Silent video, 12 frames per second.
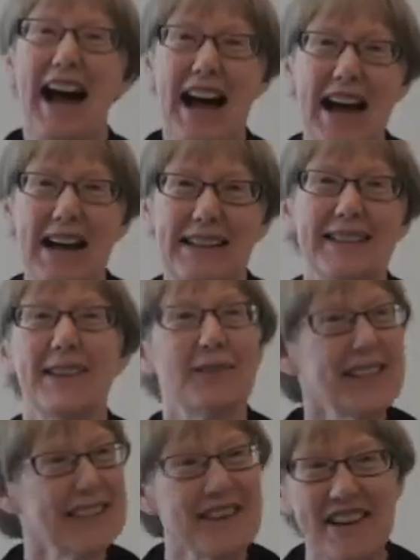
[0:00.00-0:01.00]
Uh, so
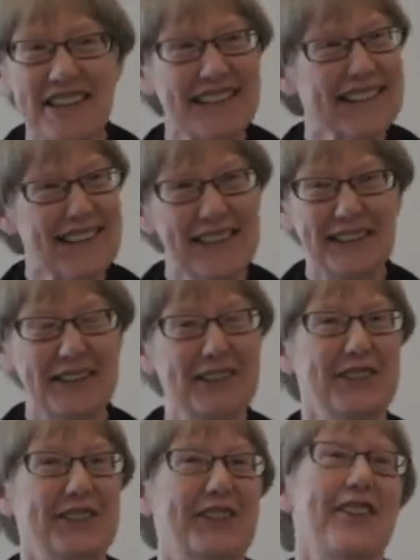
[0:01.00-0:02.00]
it's not a
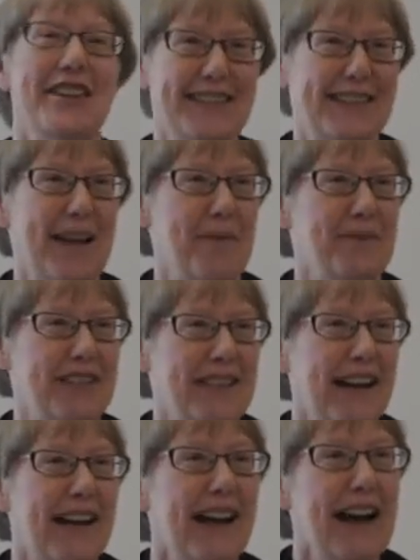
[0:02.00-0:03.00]
singular concept,
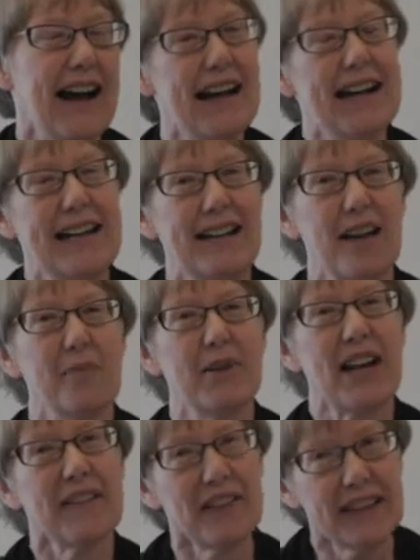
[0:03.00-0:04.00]
uh, but
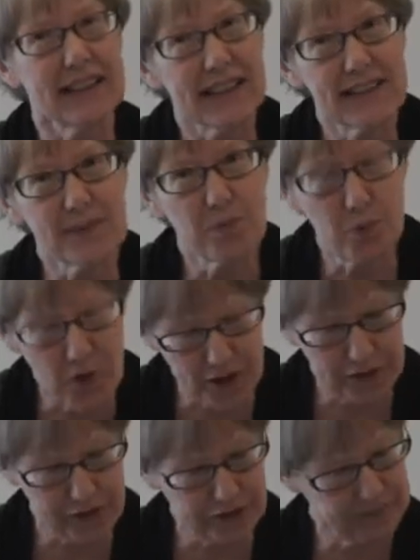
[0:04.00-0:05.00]
I think it is
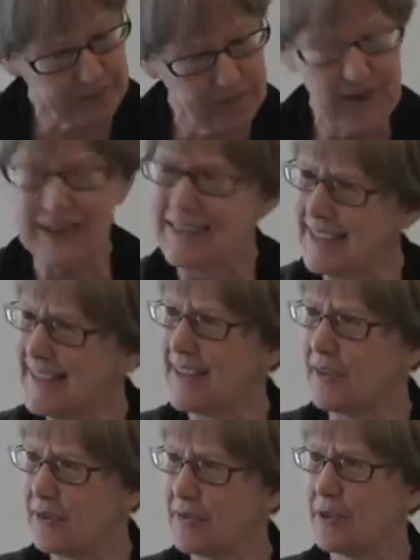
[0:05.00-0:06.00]
worth
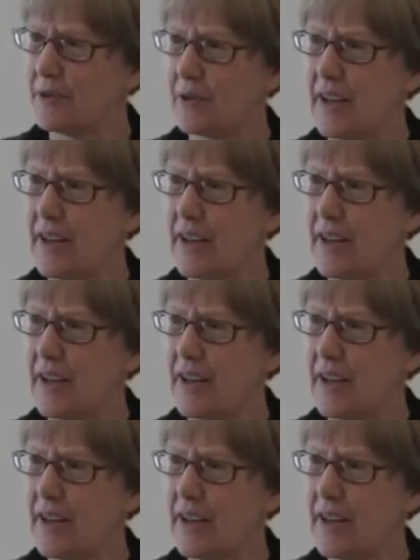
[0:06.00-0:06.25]
teasing through.